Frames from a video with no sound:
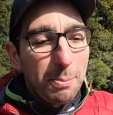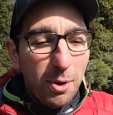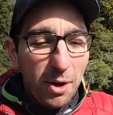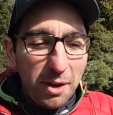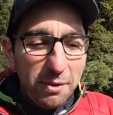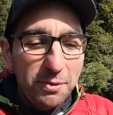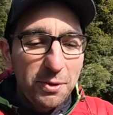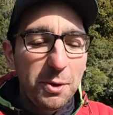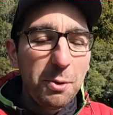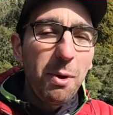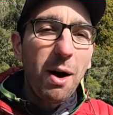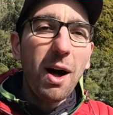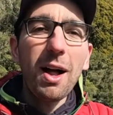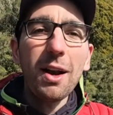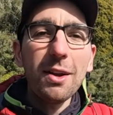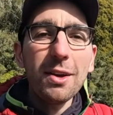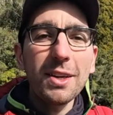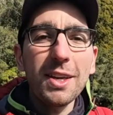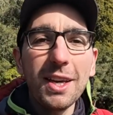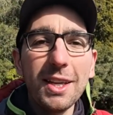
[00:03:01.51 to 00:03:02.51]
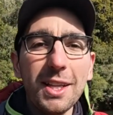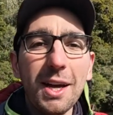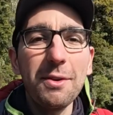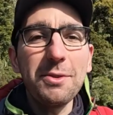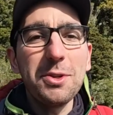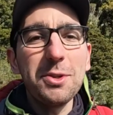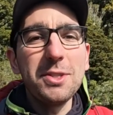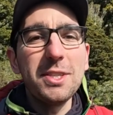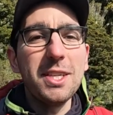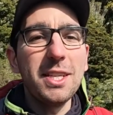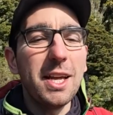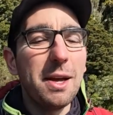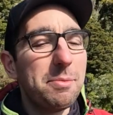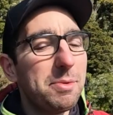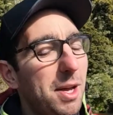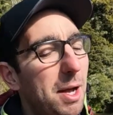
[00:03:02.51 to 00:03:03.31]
but if you are lucky enough to see them,